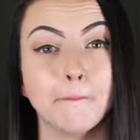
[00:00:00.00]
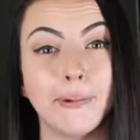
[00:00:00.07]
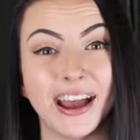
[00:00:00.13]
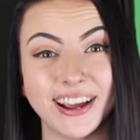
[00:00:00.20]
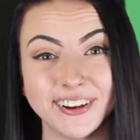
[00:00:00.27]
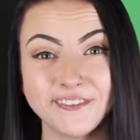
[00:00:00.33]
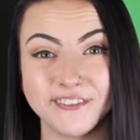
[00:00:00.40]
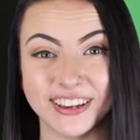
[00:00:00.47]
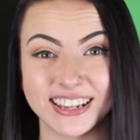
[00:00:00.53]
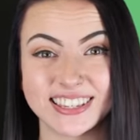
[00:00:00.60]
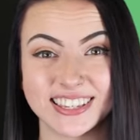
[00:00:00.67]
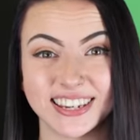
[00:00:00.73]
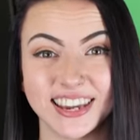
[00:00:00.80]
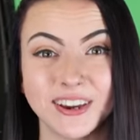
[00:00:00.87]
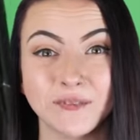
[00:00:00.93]
By
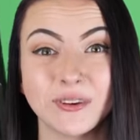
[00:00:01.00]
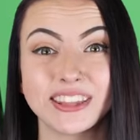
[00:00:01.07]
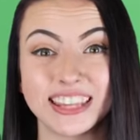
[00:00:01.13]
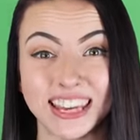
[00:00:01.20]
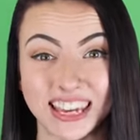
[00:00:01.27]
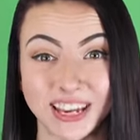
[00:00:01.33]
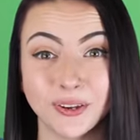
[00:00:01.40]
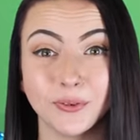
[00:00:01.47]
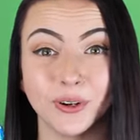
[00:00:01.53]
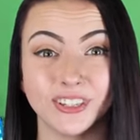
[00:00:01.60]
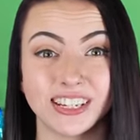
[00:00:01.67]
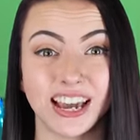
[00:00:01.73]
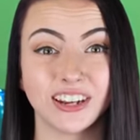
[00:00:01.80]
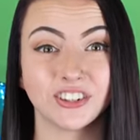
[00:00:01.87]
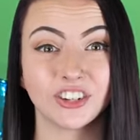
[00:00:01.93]
affixing it with equal
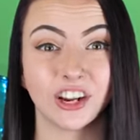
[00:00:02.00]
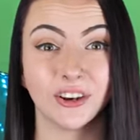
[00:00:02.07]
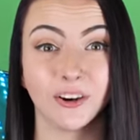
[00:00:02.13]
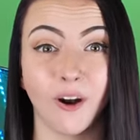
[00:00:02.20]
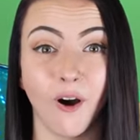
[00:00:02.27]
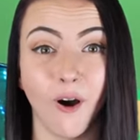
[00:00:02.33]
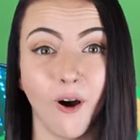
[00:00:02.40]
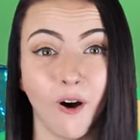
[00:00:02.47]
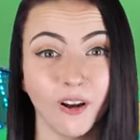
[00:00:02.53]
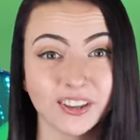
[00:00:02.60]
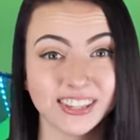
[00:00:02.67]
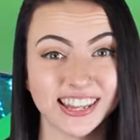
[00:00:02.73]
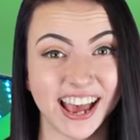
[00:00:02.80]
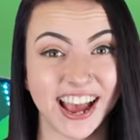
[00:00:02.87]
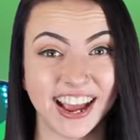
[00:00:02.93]
tension on all
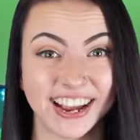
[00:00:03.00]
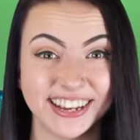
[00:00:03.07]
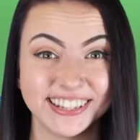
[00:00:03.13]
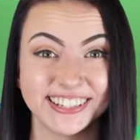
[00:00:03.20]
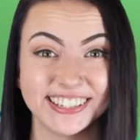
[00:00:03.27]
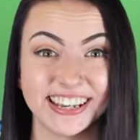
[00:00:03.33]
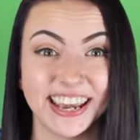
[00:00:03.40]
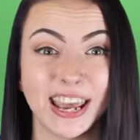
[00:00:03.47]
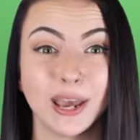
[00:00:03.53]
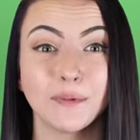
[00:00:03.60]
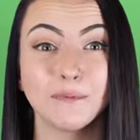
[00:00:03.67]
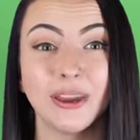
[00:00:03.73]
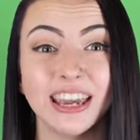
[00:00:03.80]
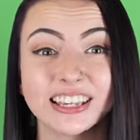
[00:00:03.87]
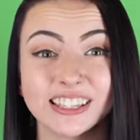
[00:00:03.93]
sides, it
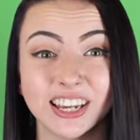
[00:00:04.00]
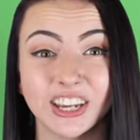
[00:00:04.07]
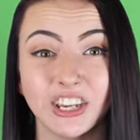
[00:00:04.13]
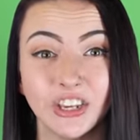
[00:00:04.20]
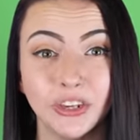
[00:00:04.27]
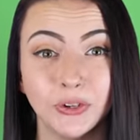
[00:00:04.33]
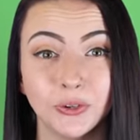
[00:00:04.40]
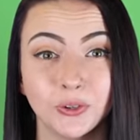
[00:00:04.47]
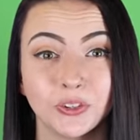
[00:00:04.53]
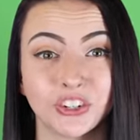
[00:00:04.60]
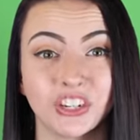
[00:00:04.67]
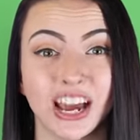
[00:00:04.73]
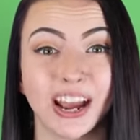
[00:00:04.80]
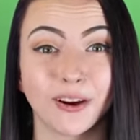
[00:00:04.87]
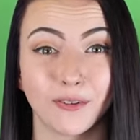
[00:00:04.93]
makes a
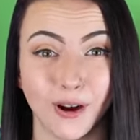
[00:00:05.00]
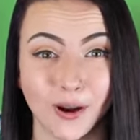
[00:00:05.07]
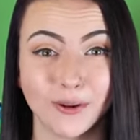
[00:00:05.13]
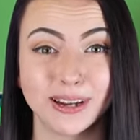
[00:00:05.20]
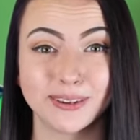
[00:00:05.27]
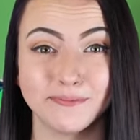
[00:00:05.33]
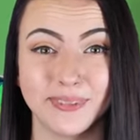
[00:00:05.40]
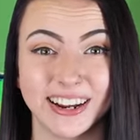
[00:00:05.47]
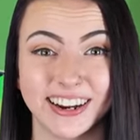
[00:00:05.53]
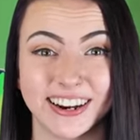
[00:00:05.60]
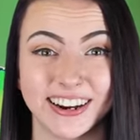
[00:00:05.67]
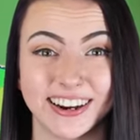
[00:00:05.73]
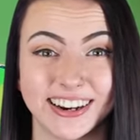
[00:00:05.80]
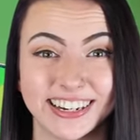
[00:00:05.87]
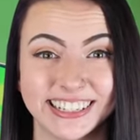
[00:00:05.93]
huge dichroic
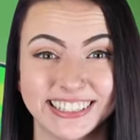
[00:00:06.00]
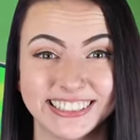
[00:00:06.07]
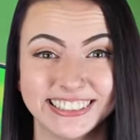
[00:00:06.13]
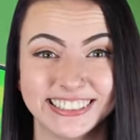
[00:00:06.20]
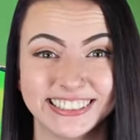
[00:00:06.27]
mirror.